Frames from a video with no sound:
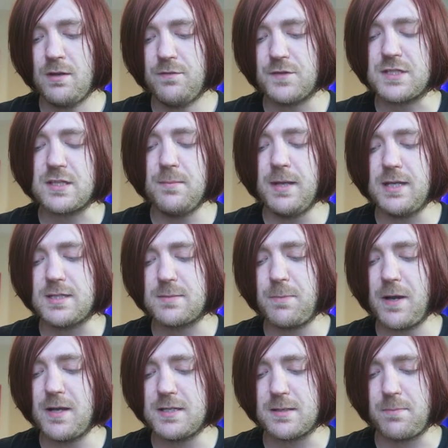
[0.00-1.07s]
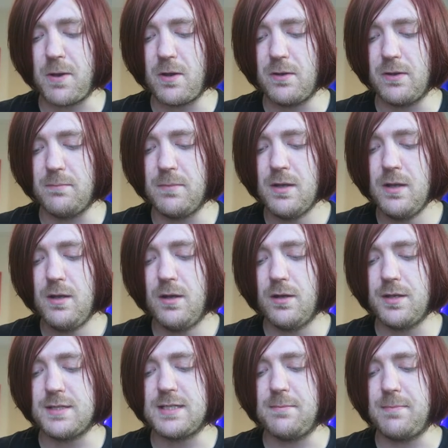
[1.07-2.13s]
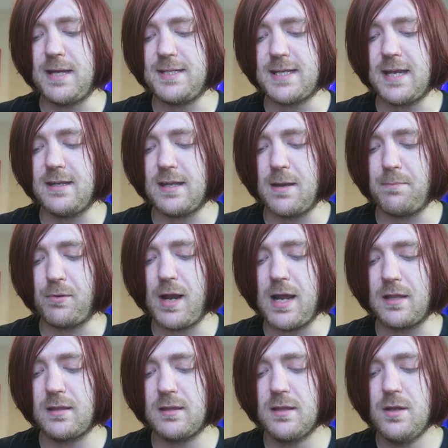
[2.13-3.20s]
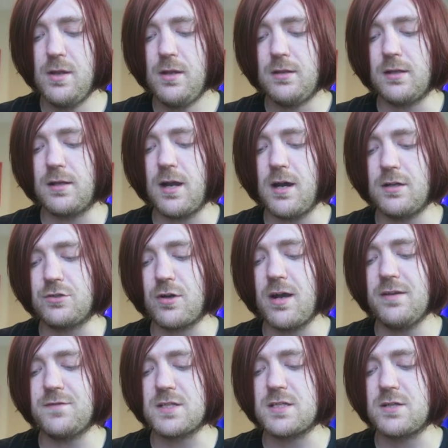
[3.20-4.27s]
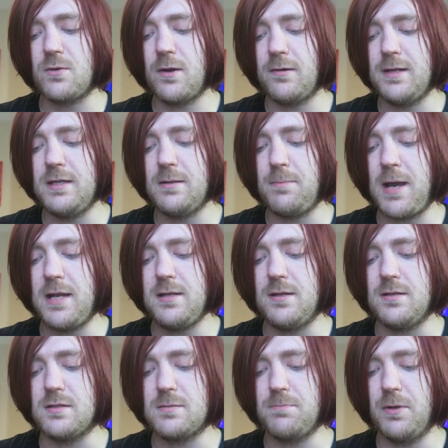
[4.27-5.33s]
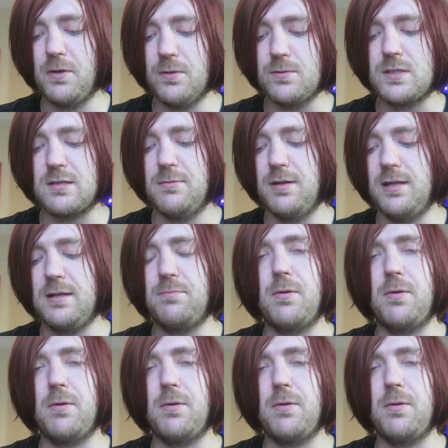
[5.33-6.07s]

For some it inspires a poem, others it may take their breath. The car drives us to our independence, but ultimately